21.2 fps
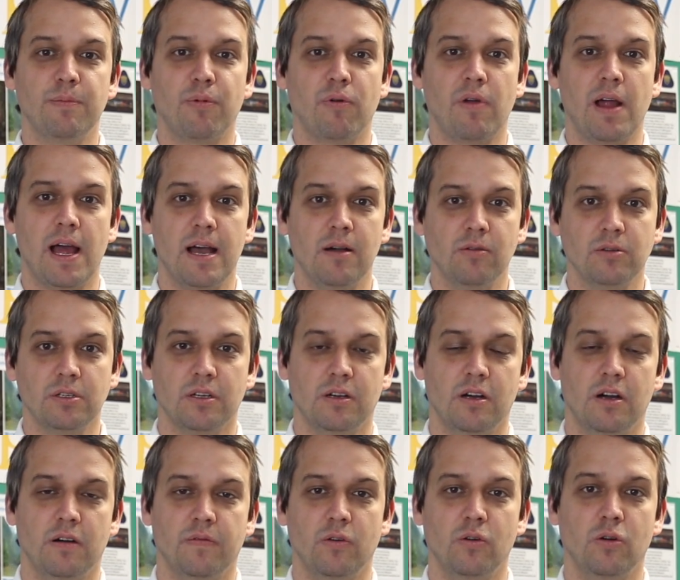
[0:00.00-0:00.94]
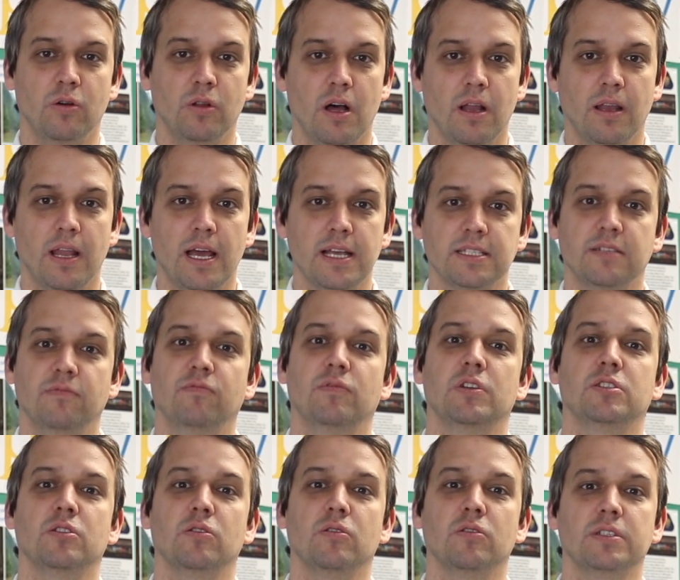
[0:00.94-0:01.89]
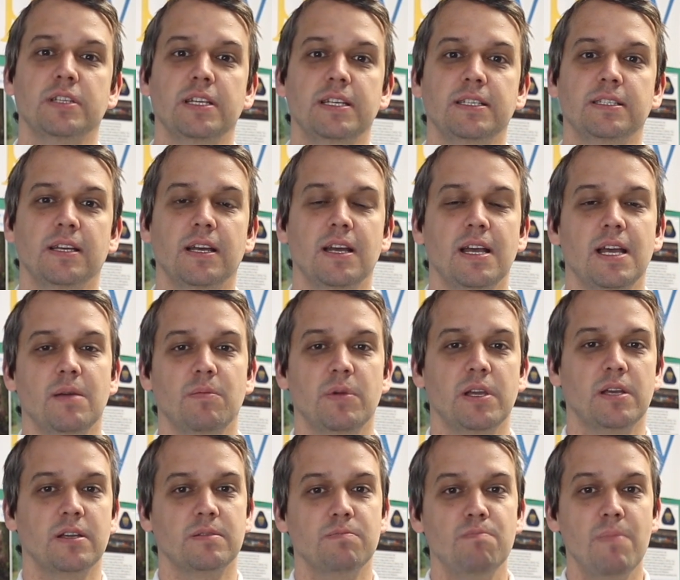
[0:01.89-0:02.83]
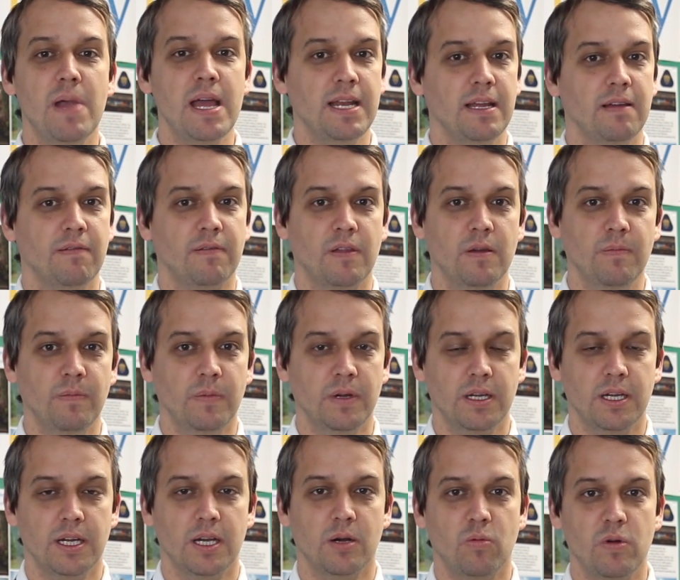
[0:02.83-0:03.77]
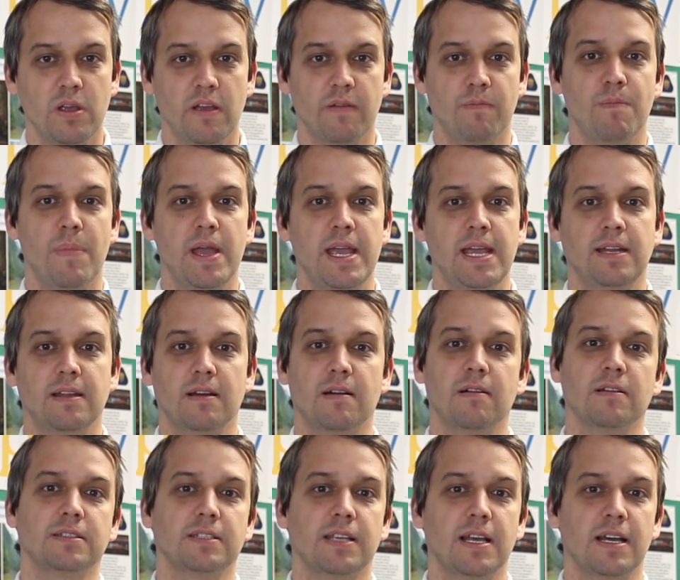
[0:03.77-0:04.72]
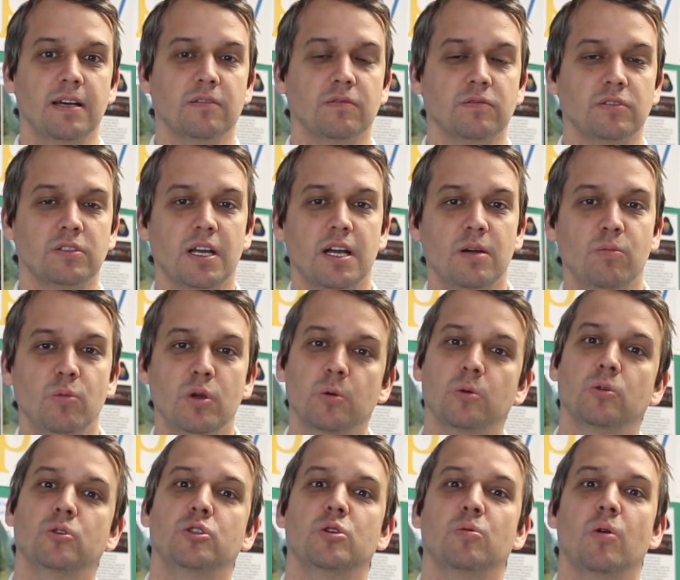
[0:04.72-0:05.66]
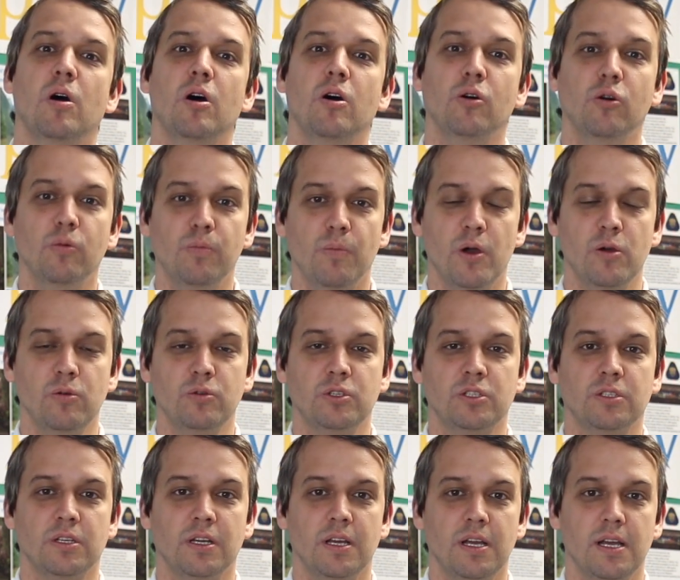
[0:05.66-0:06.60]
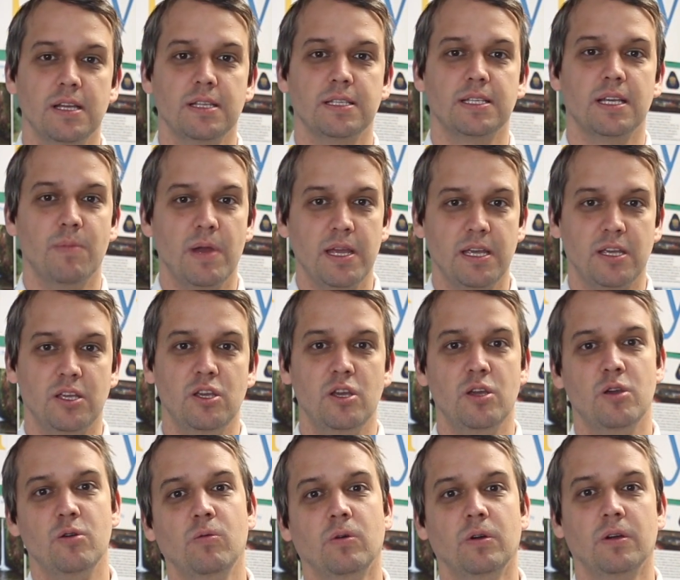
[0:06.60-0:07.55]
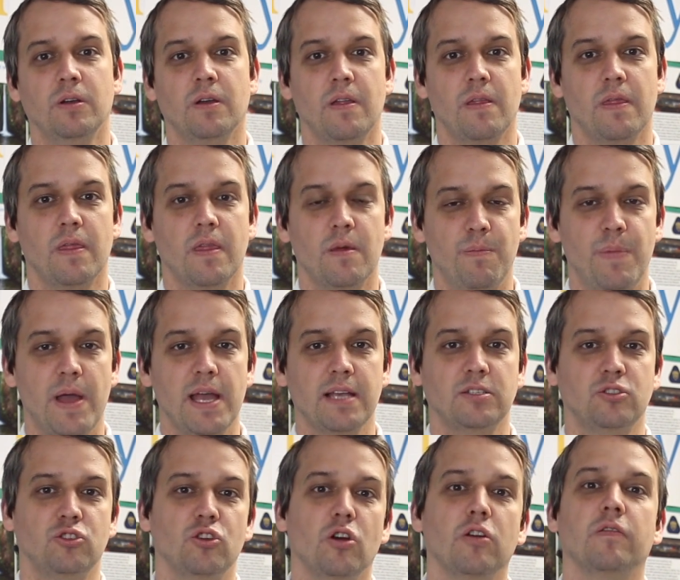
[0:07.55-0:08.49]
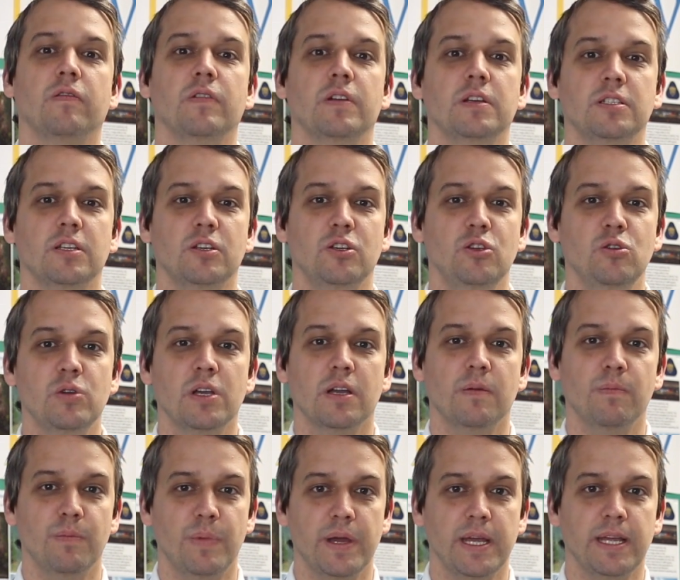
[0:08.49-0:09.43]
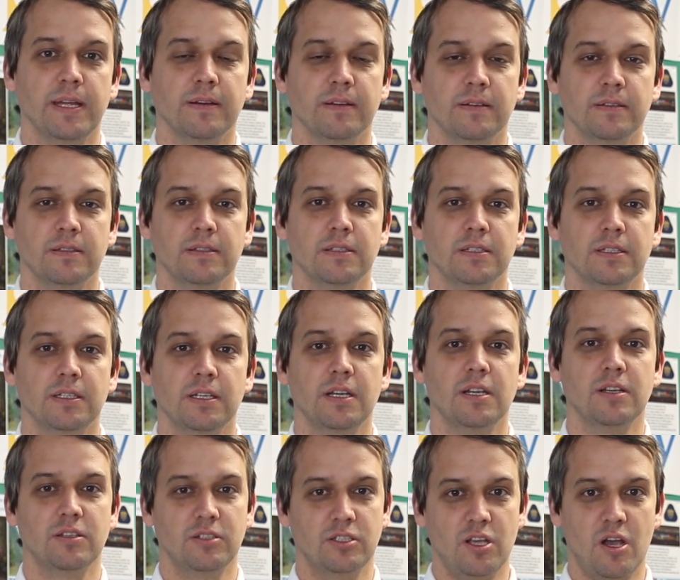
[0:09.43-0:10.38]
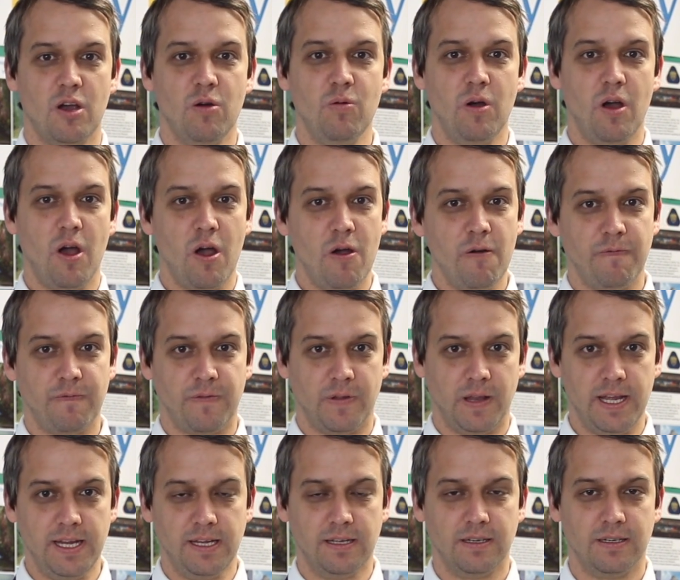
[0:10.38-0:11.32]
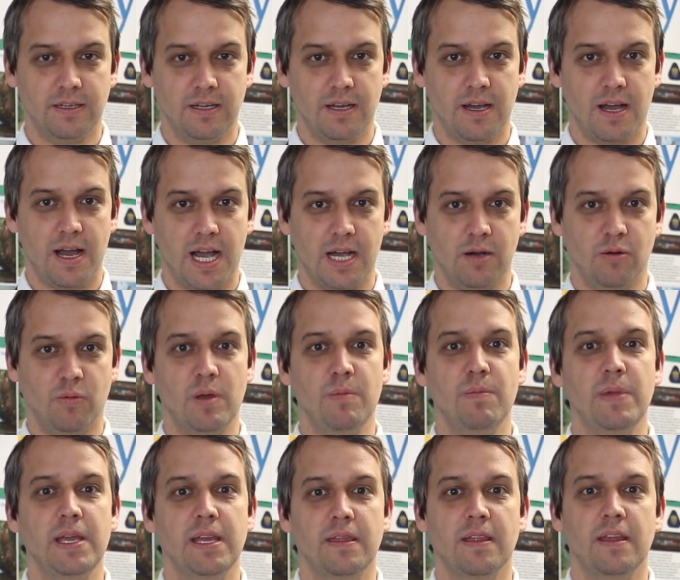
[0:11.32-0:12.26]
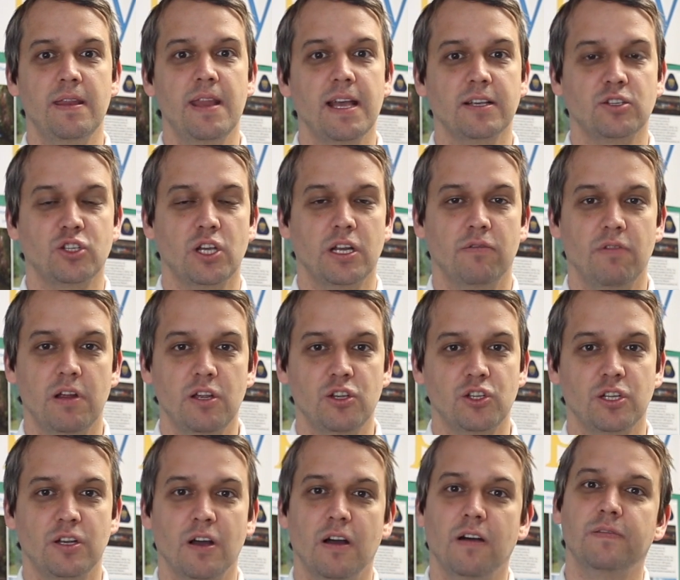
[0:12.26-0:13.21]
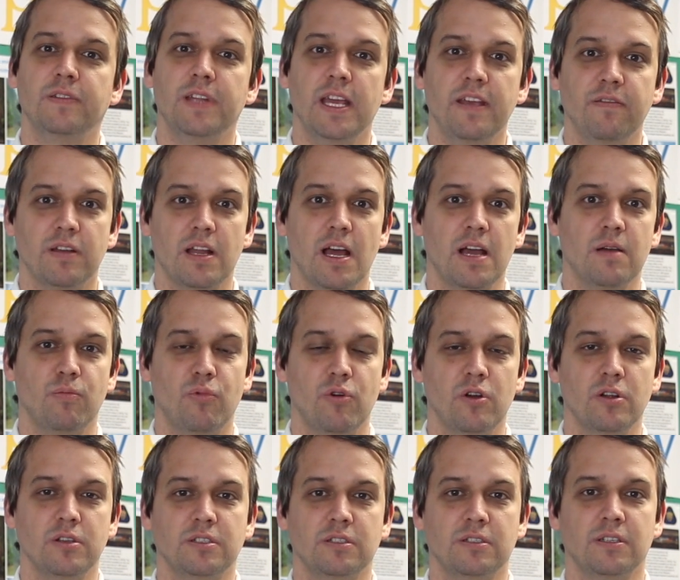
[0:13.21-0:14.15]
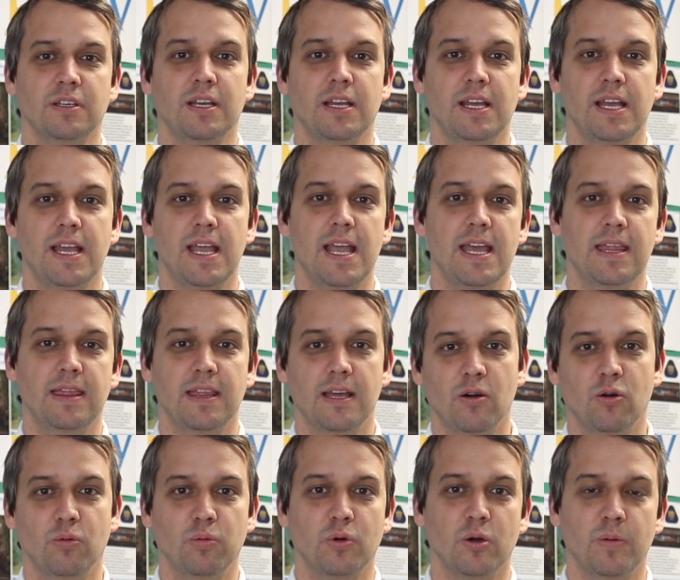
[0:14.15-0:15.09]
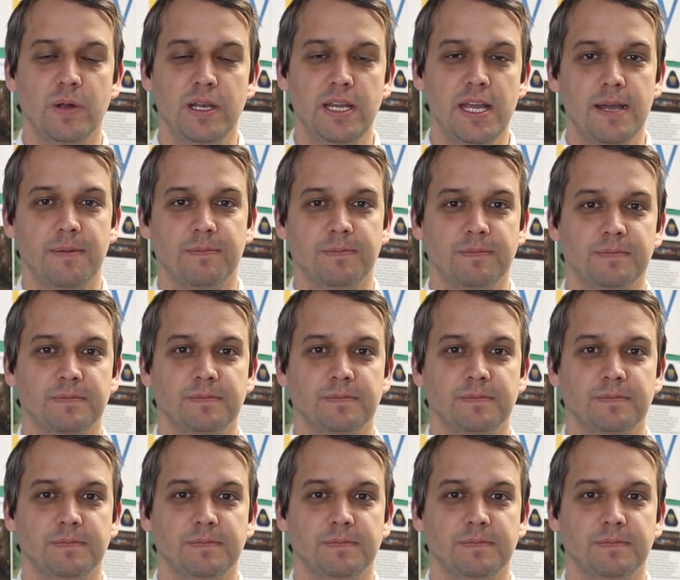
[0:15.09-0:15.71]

proud of all our lesson resources, because many of them we have made ourselves, and we will do our utmost to make you the best geographers you can be. So hopefully I will be meeting the next generation of David Attenboroughs in the upcoming year.